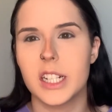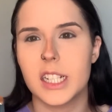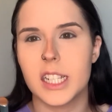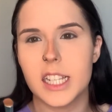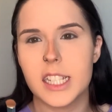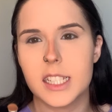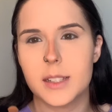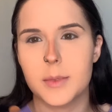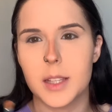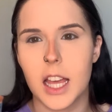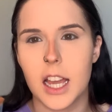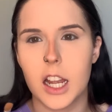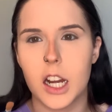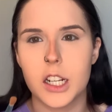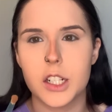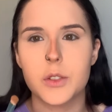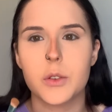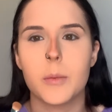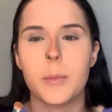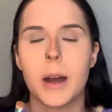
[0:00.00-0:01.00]
take some of that
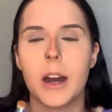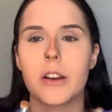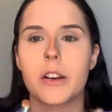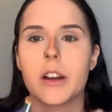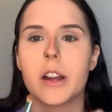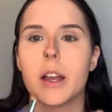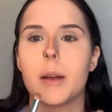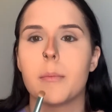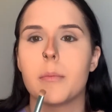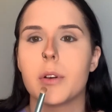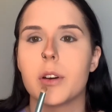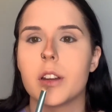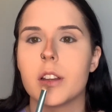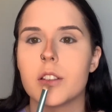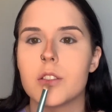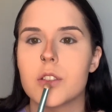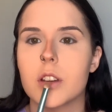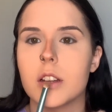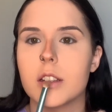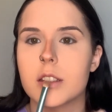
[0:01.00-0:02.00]
contour powder and put
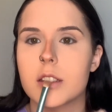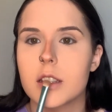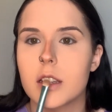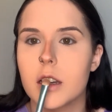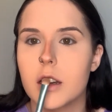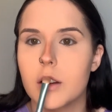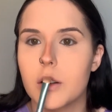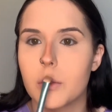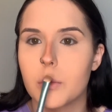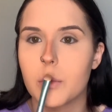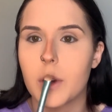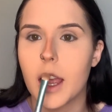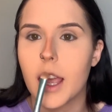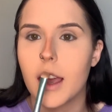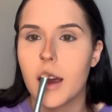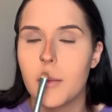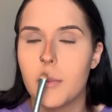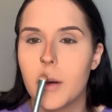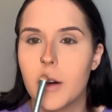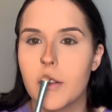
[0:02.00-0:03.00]
it just
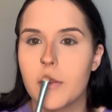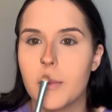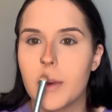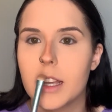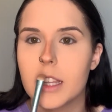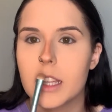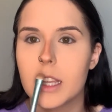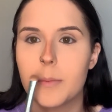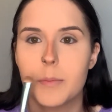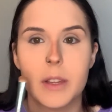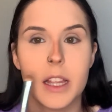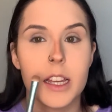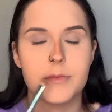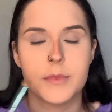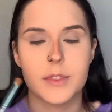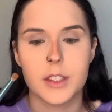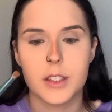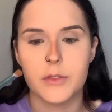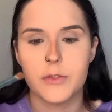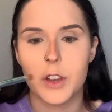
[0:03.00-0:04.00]
right above my lip, like
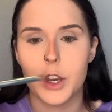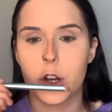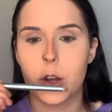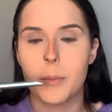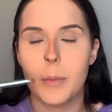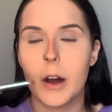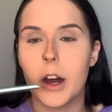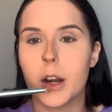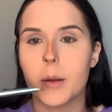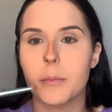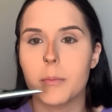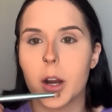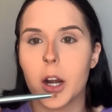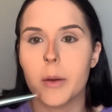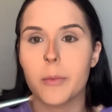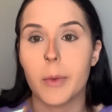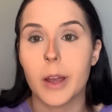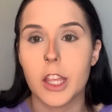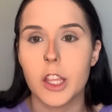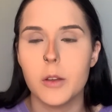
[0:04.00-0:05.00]
the very bottom part
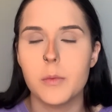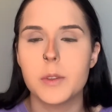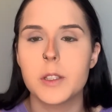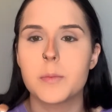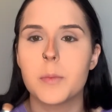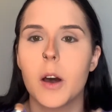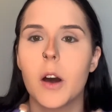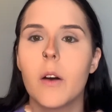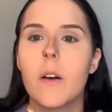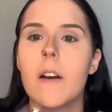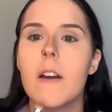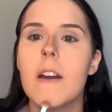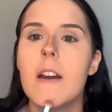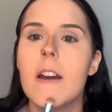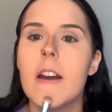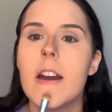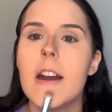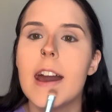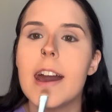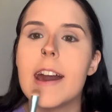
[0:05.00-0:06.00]
of my Cupid's bow,
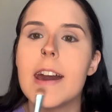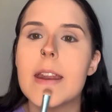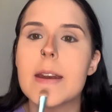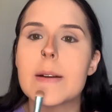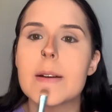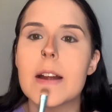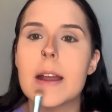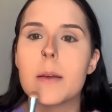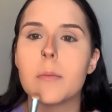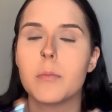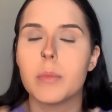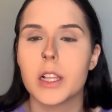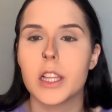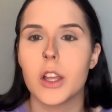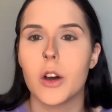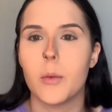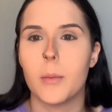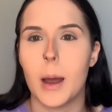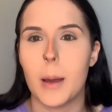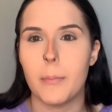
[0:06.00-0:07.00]
and right
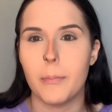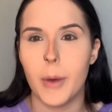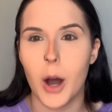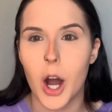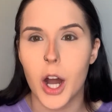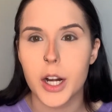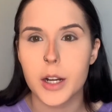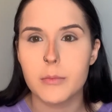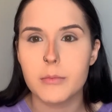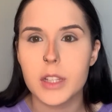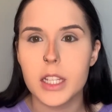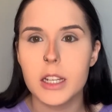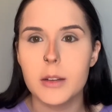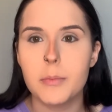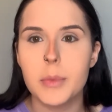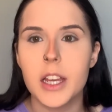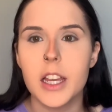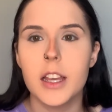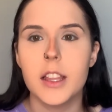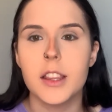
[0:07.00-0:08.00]
below my bottom
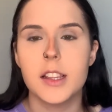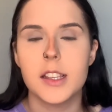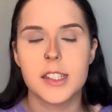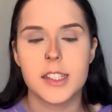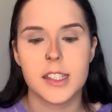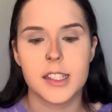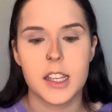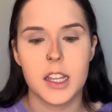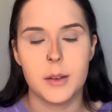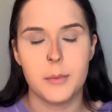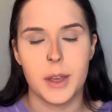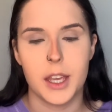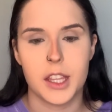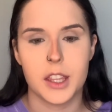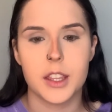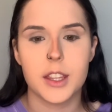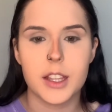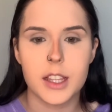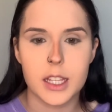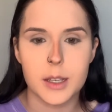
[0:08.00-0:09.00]
lip. This is gonna
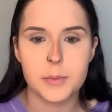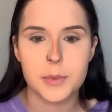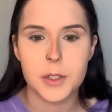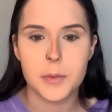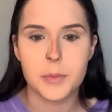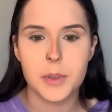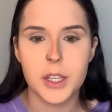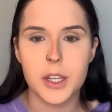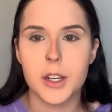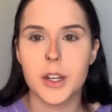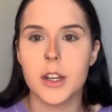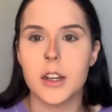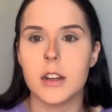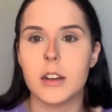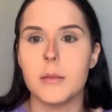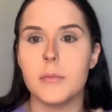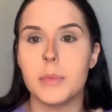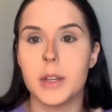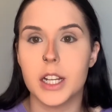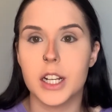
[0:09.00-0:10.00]
make the lips
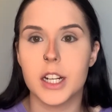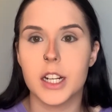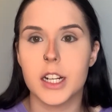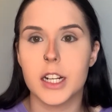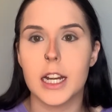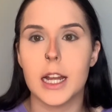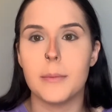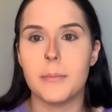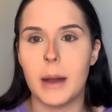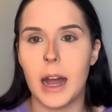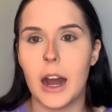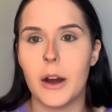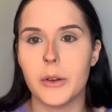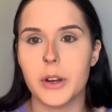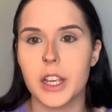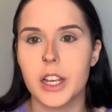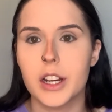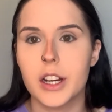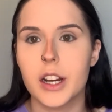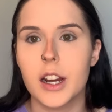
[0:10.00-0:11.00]
appear bigger and
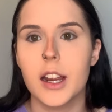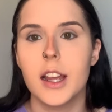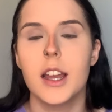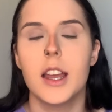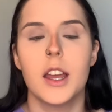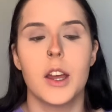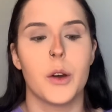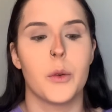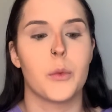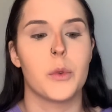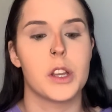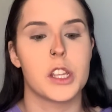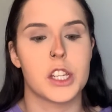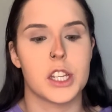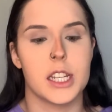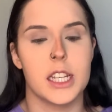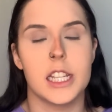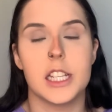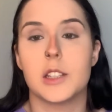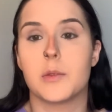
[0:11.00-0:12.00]
poutier,
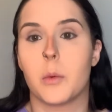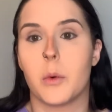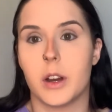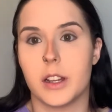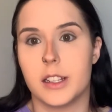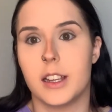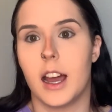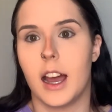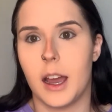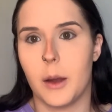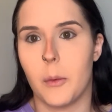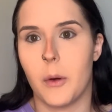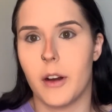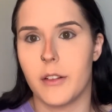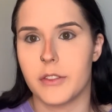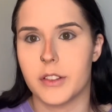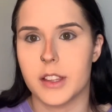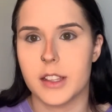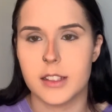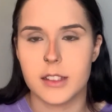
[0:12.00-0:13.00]
which is what I
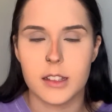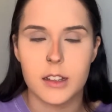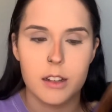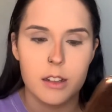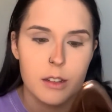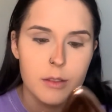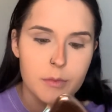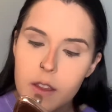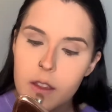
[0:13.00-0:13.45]
want for this look.